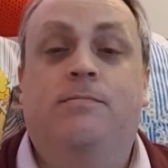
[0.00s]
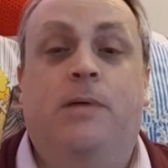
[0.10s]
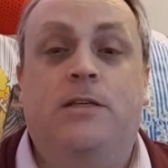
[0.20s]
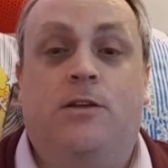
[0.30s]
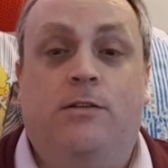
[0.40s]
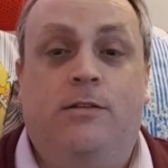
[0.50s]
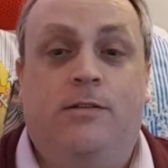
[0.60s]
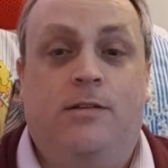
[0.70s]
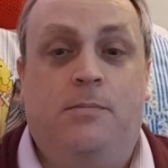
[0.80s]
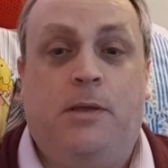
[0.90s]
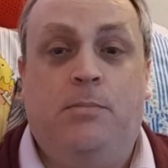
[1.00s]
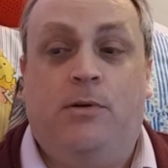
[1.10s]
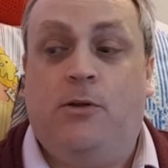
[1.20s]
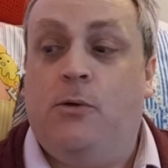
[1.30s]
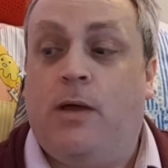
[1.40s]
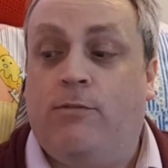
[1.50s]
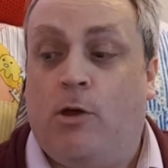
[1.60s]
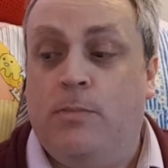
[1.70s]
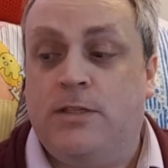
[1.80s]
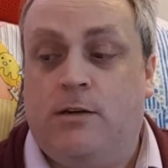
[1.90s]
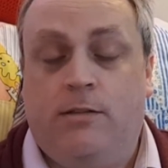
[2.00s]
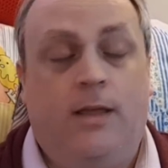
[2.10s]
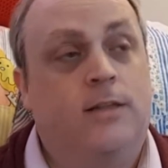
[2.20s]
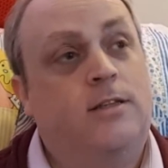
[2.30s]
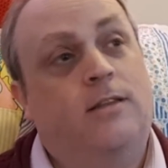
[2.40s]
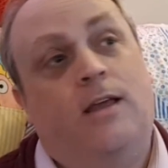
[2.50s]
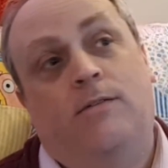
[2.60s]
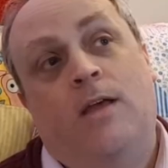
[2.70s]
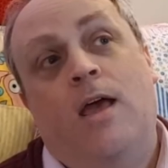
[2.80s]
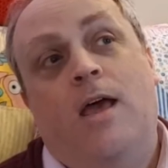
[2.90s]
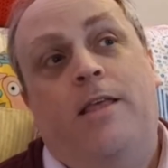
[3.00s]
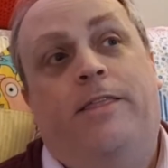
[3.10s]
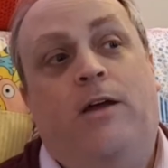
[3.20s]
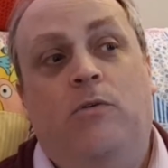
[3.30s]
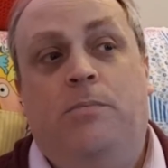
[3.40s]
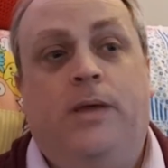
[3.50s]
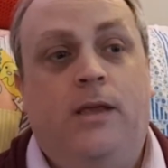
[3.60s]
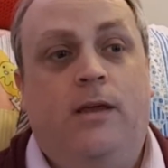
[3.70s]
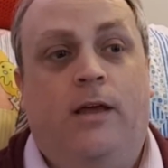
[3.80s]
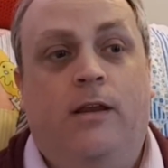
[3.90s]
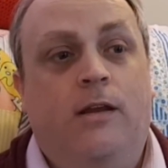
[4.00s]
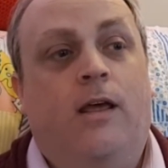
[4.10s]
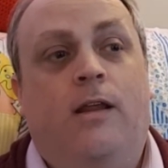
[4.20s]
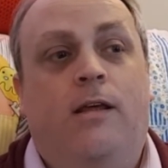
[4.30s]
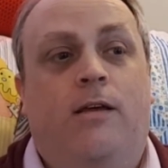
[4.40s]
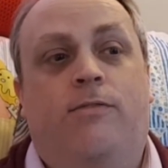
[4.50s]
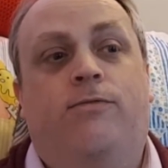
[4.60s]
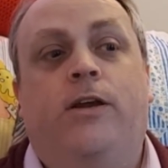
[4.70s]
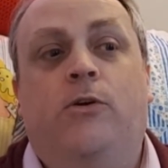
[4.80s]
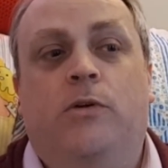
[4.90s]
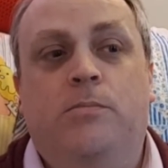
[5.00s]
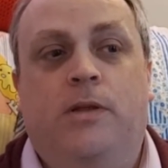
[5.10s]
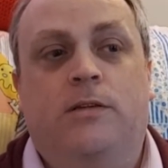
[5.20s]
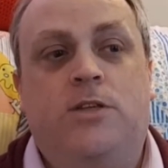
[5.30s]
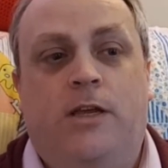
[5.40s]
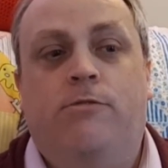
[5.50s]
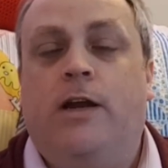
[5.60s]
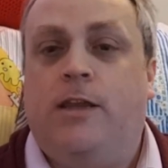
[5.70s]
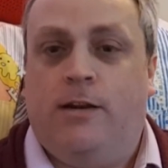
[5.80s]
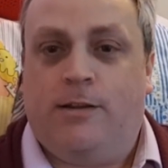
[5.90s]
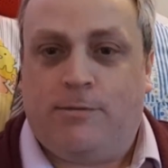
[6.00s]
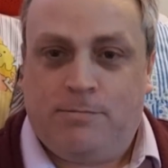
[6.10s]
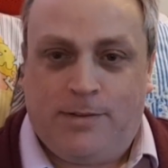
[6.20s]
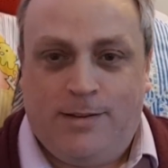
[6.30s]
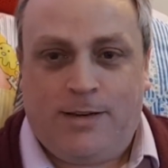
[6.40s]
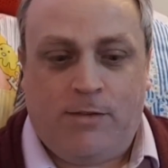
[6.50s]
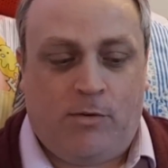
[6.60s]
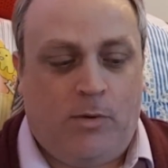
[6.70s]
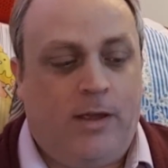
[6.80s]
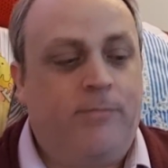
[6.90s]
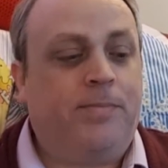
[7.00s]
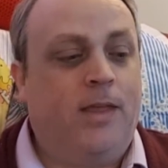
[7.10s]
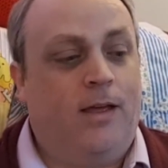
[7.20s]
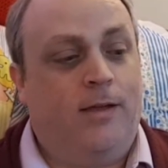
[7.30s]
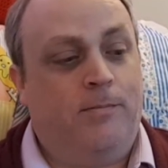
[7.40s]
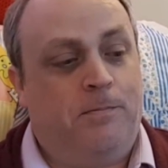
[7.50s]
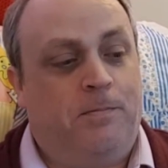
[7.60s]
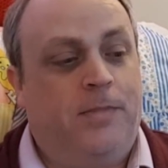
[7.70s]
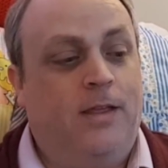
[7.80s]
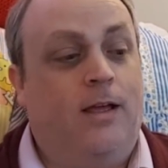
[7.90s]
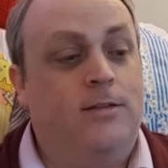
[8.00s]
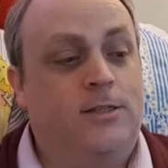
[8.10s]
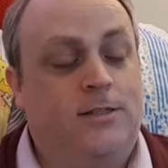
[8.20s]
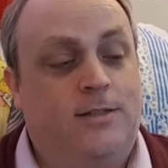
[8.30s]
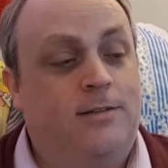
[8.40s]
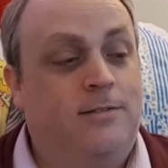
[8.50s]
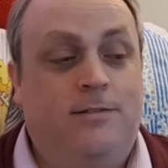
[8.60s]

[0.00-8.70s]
based on the people who have commented on that, and that will be a frequent but irregular giveaway, as